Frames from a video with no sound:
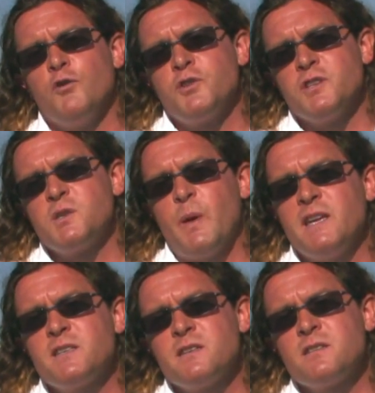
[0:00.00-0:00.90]
ocean
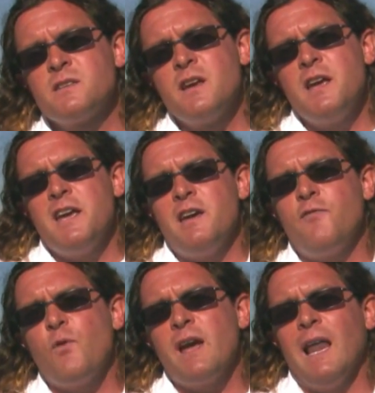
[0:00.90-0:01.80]
spaces,
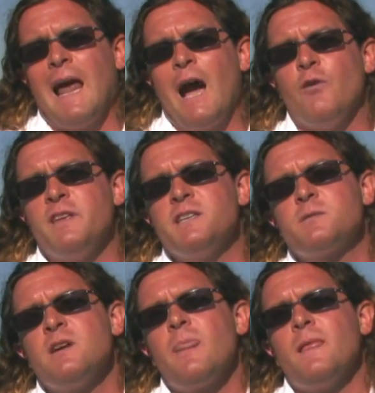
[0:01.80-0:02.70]
if we allow these